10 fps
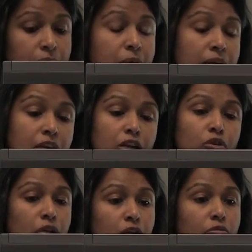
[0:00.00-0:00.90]
by her
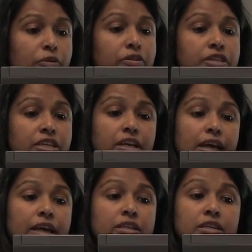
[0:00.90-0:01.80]
local community,
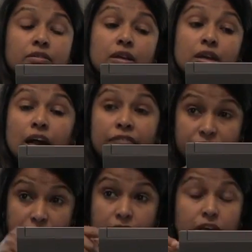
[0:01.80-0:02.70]
and
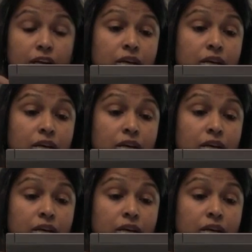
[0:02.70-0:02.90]
after